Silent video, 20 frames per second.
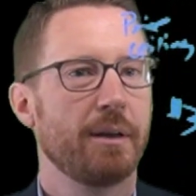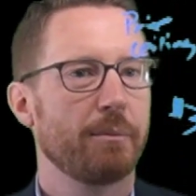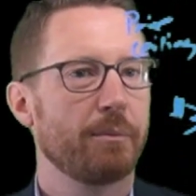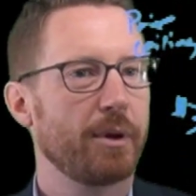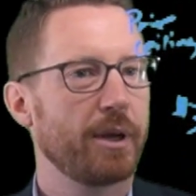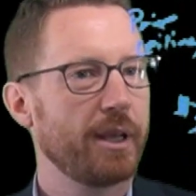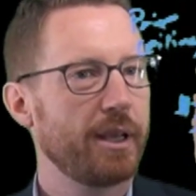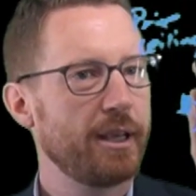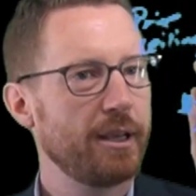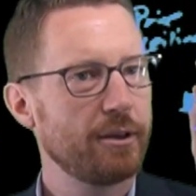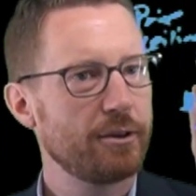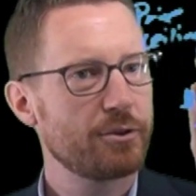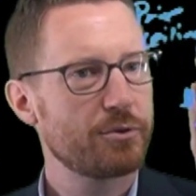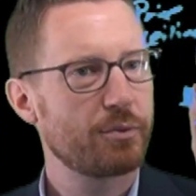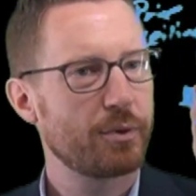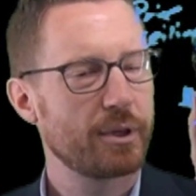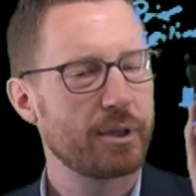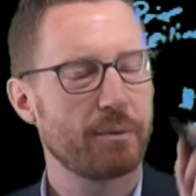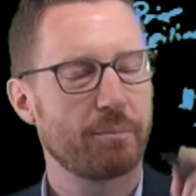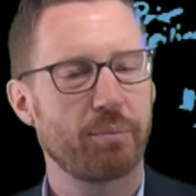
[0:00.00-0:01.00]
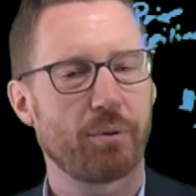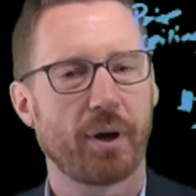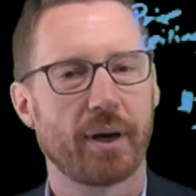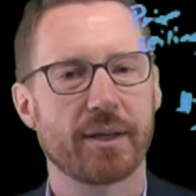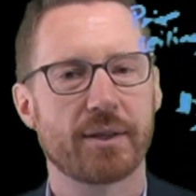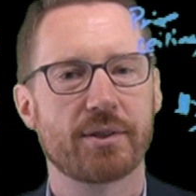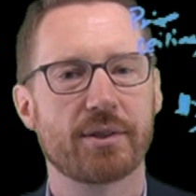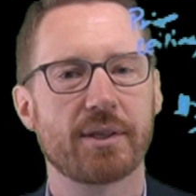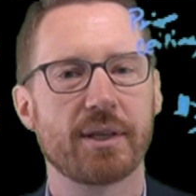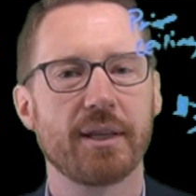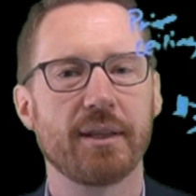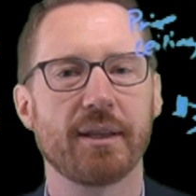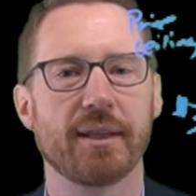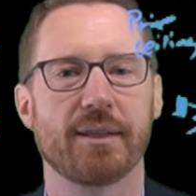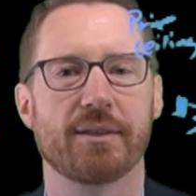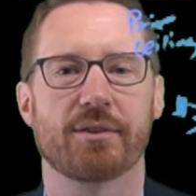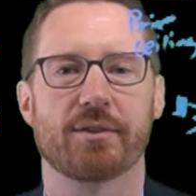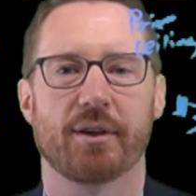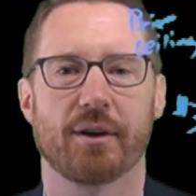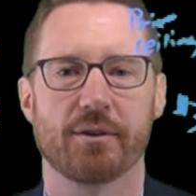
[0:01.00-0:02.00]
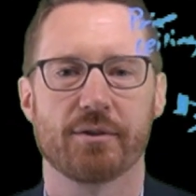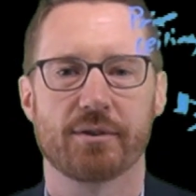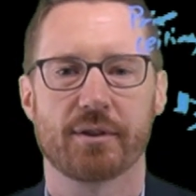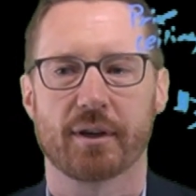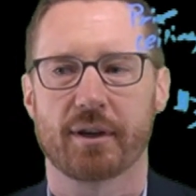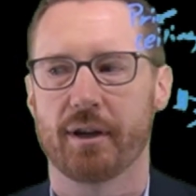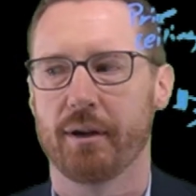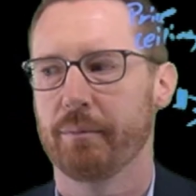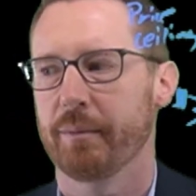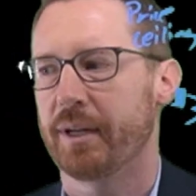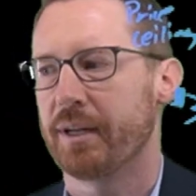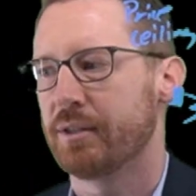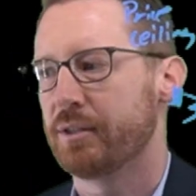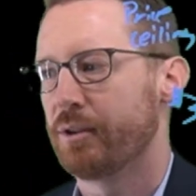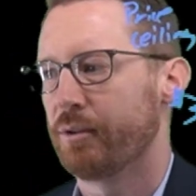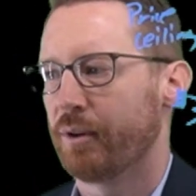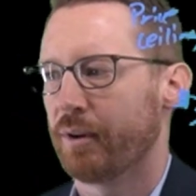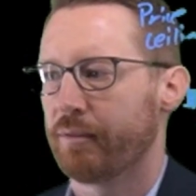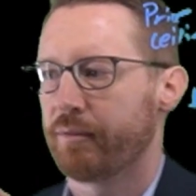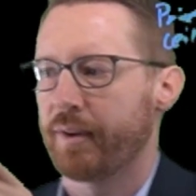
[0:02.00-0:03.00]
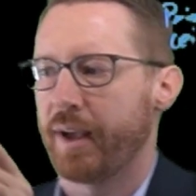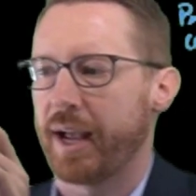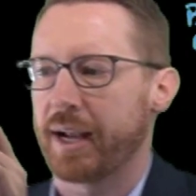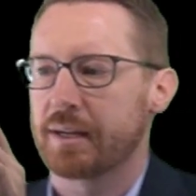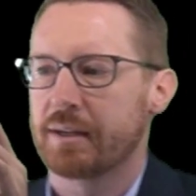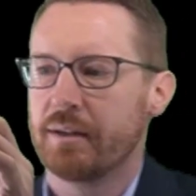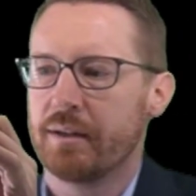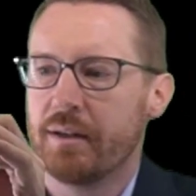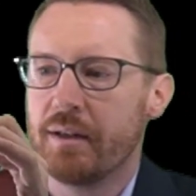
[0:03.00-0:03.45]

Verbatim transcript: But here's where the price ceiling starts to come into effect.